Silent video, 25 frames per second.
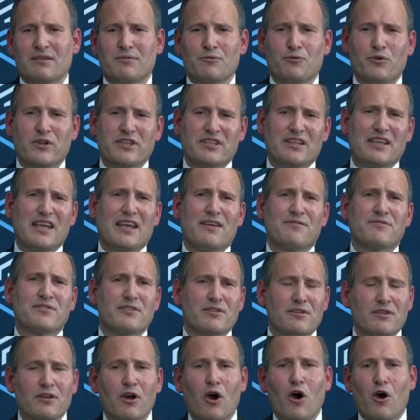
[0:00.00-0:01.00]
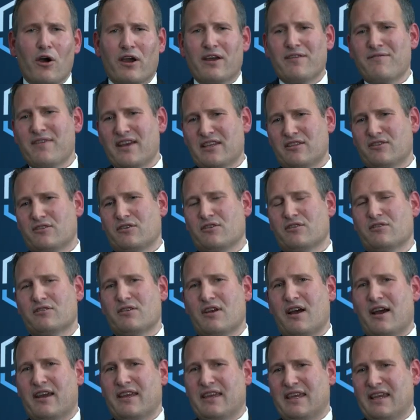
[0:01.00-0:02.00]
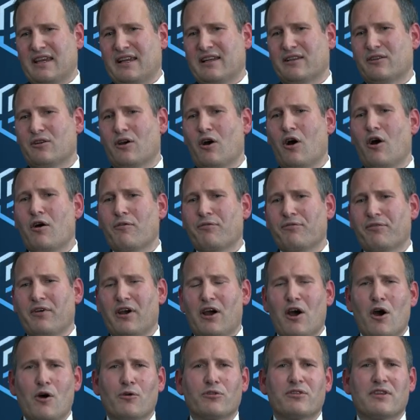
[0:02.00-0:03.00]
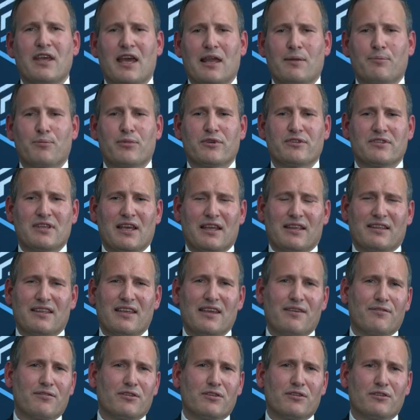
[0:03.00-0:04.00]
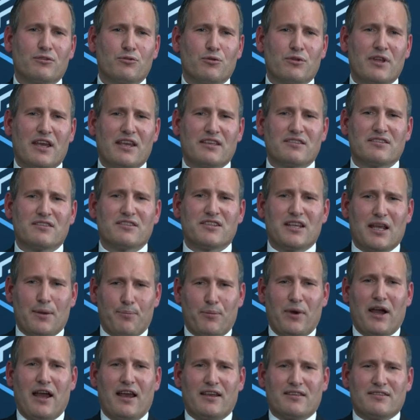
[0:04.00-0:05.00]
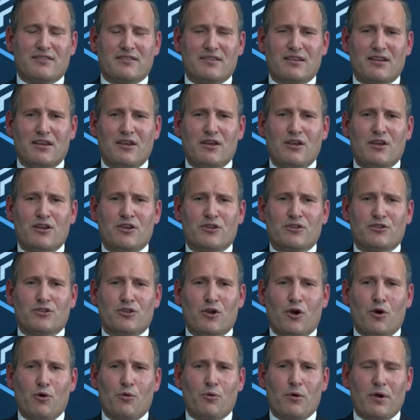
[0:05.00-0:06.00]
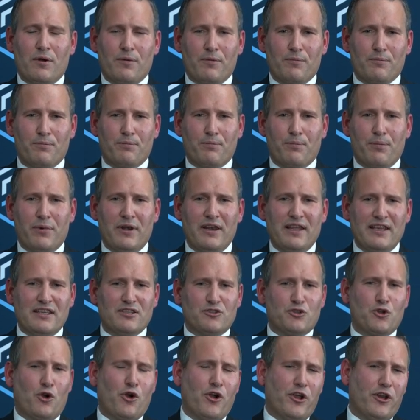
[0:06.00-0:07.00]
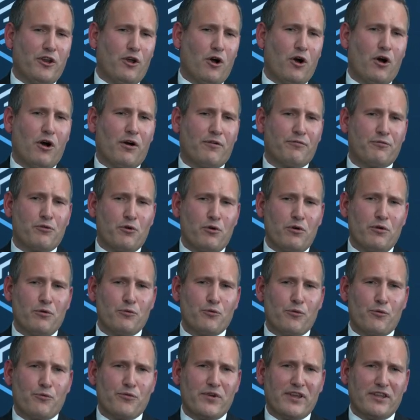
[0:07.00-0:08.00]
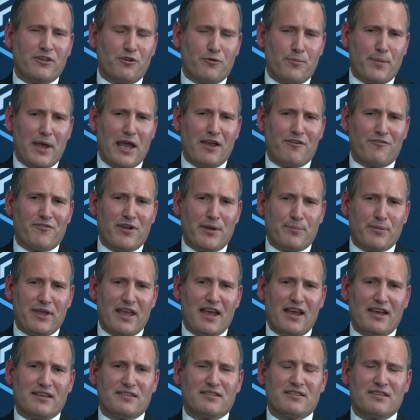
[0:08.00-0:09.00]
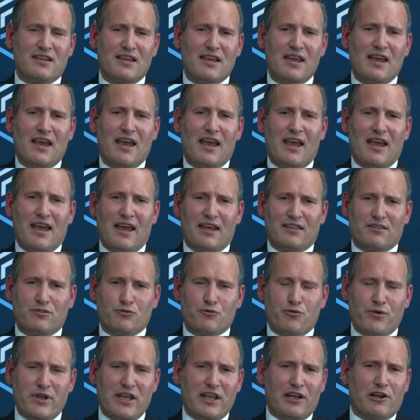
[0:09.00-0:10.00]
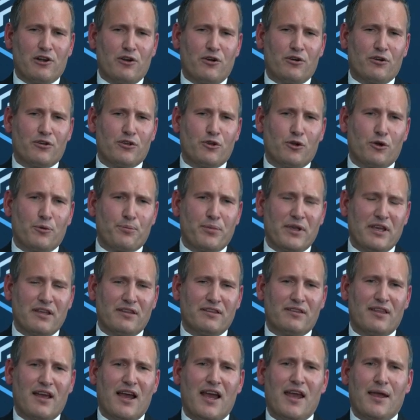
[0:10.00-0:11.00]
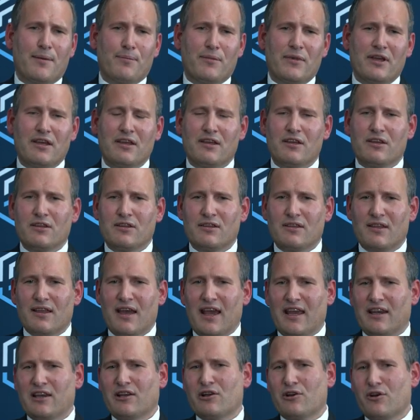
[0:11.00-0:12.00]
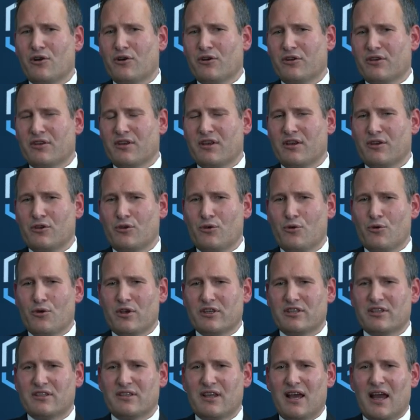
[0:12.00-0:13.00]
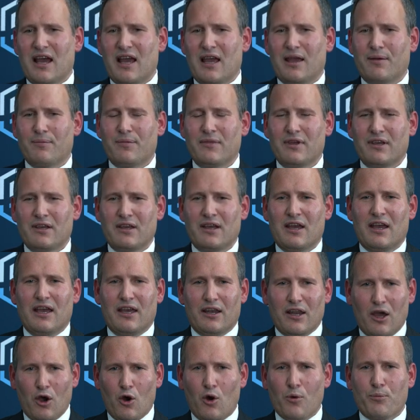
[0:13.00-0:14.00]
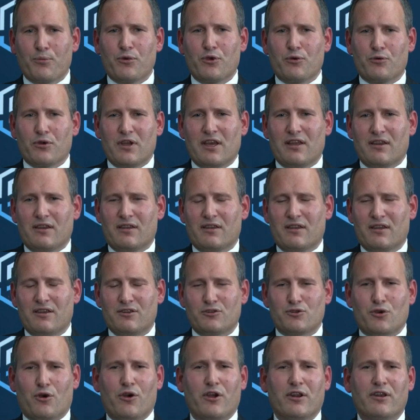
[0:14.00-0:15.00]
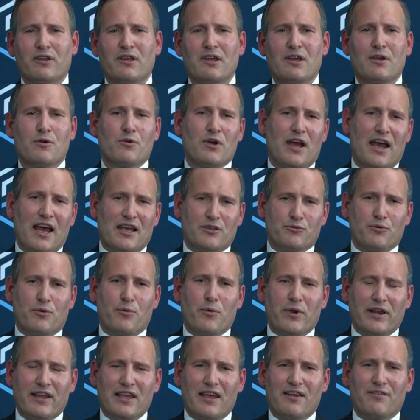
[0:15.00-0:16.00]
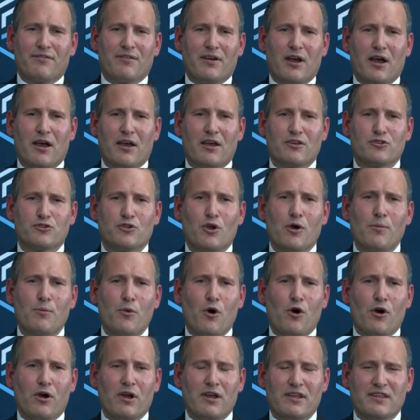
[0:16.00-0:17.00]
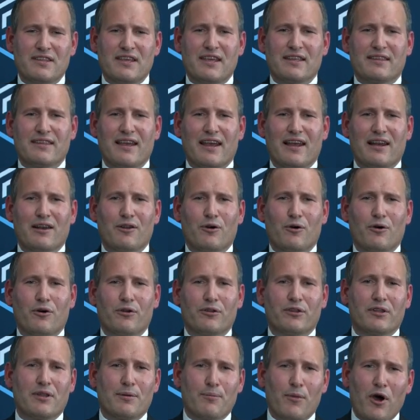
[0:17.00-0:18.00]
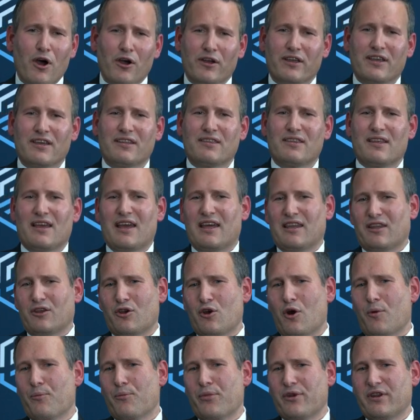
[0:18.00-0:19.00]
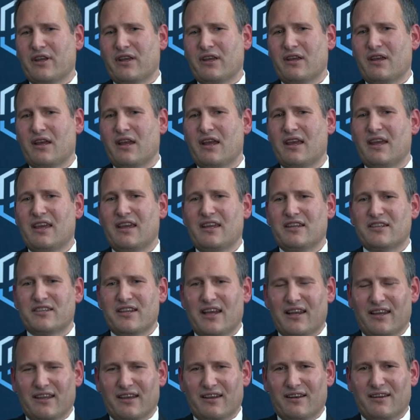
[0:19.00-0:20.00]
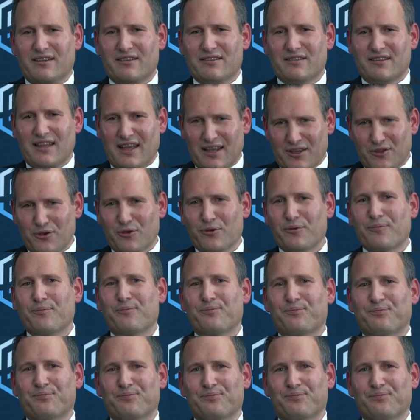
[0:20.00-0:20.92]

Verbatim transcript: which gives our investors a yield of around 10% given today's share price. So please join our full video webcast at 3 o'clock European time, 9 o'clock US time, and I hope you can join as we will give some more detail on the market and the company in general. Thank you.